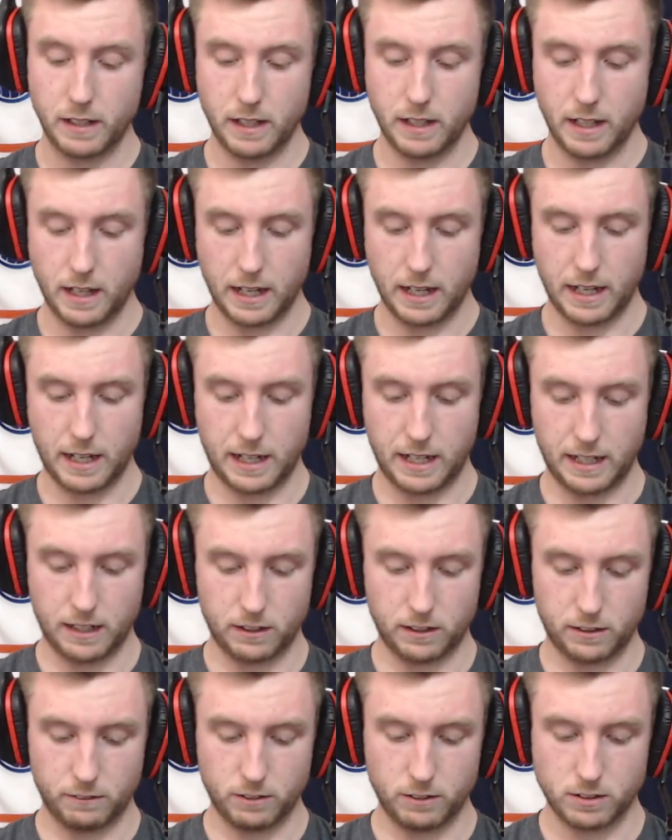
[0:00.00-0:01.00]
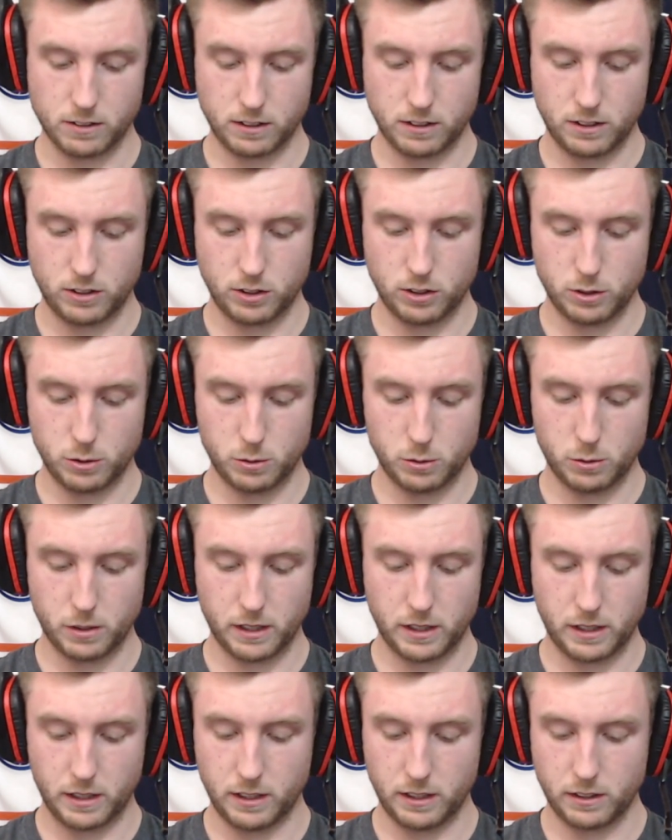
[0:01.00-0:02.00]
And obviously, too,
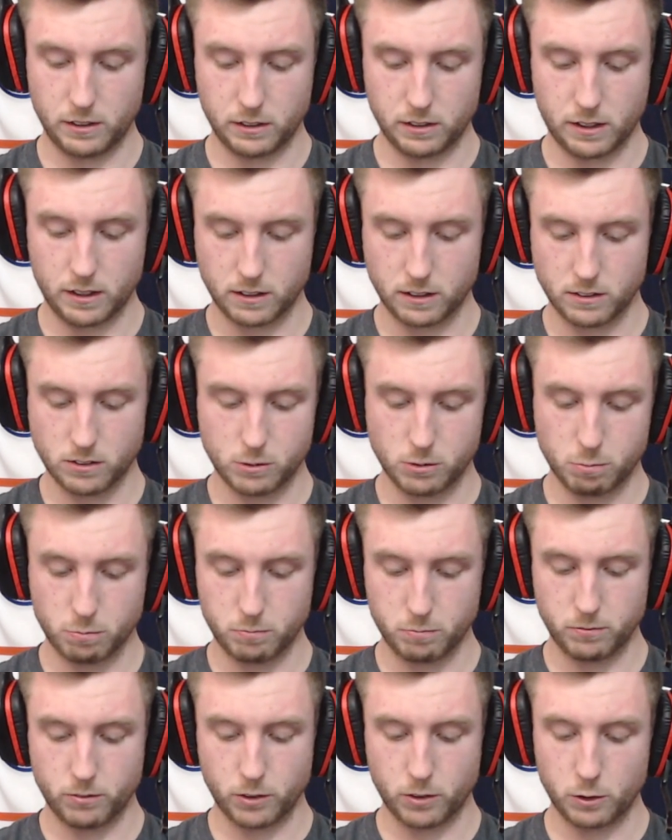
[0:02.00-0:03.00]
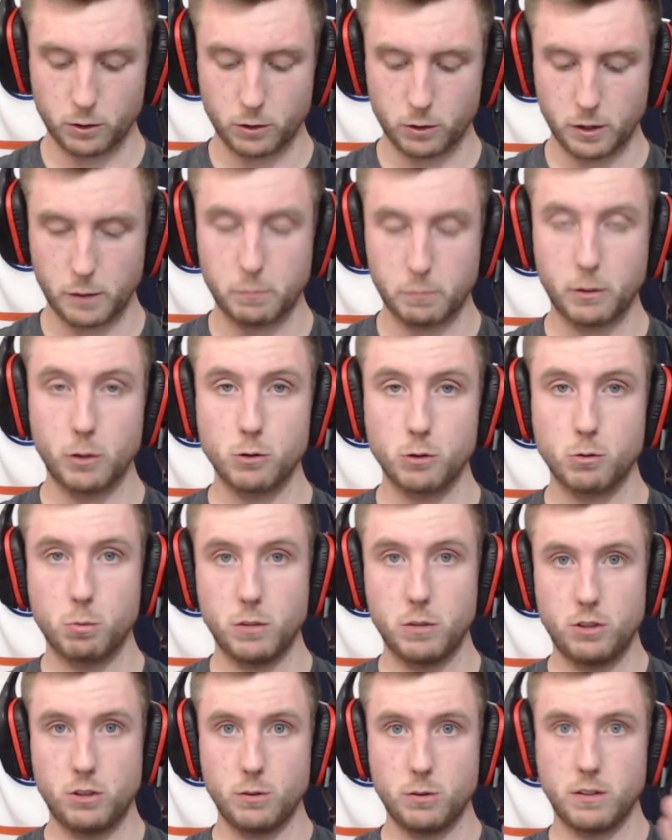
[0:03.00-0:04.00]
he talks further in the post,
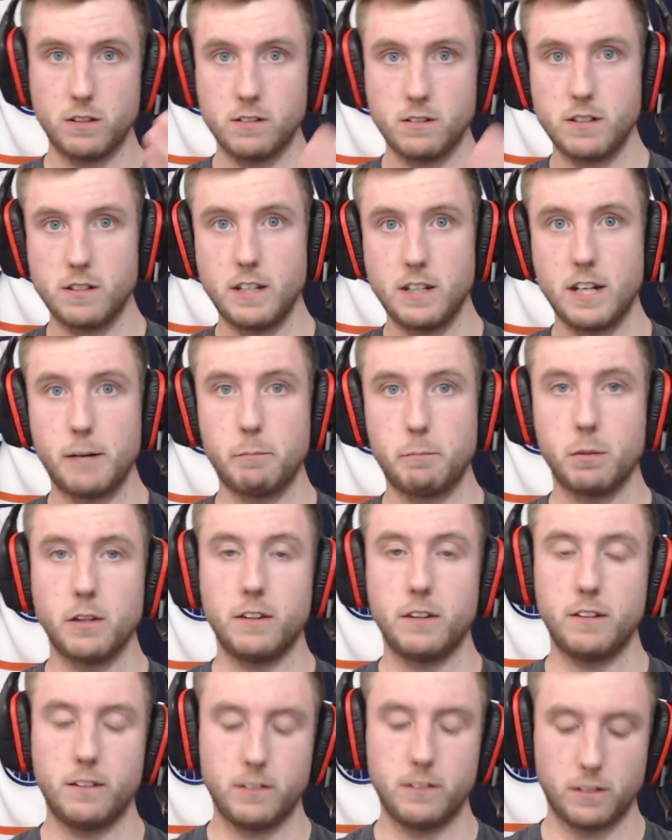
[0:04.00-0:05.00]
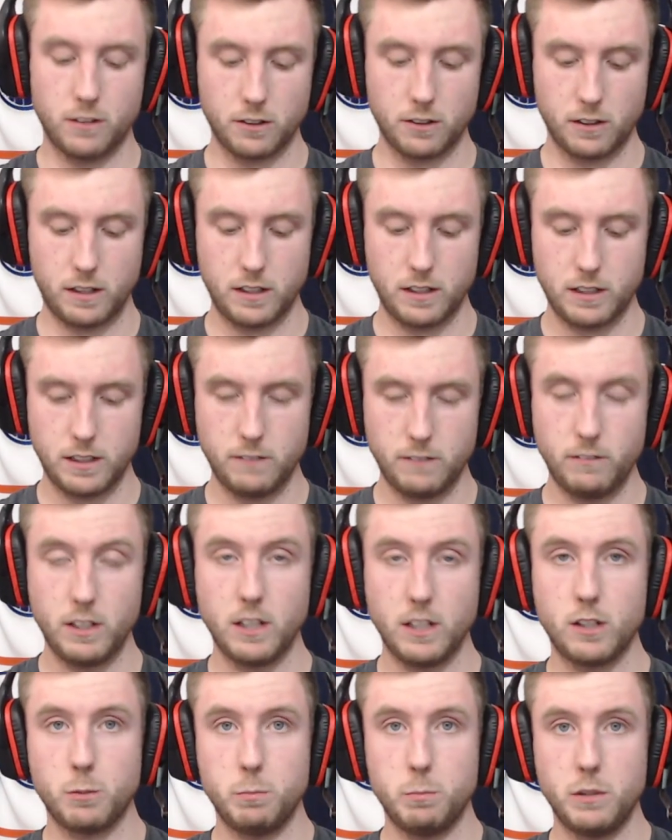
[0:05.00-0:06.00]
which you can see up on the Dolynny
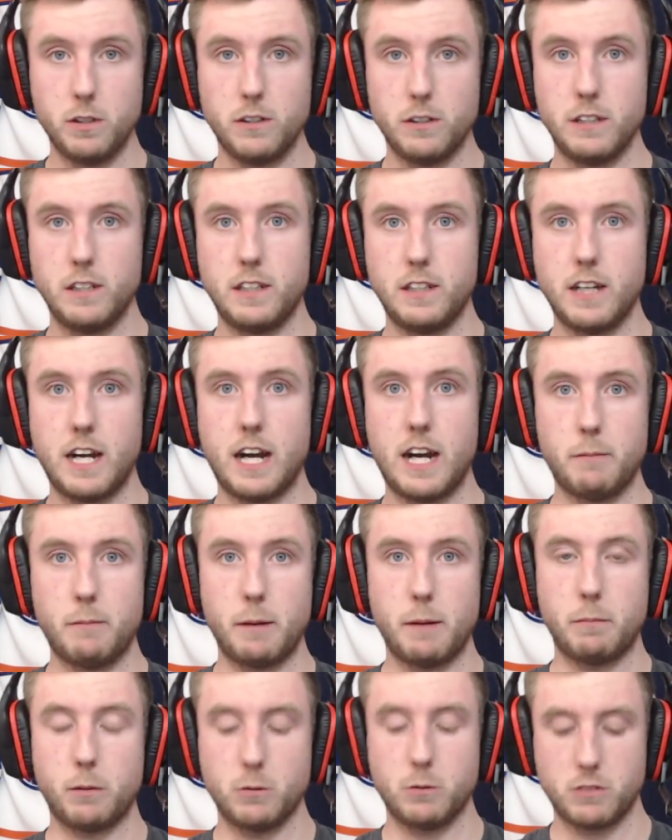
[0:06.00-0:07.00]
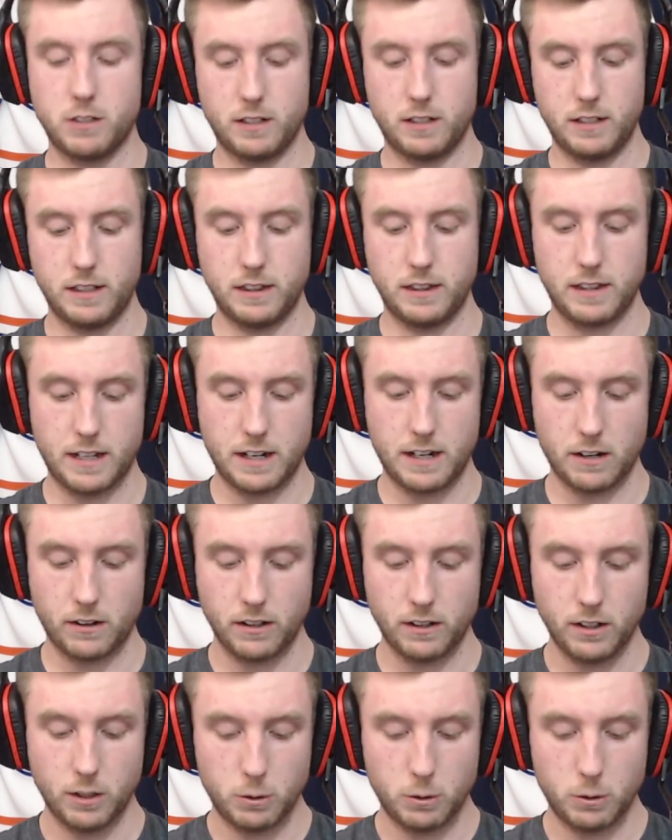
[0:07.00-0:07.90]
TV community tab. I posted it there.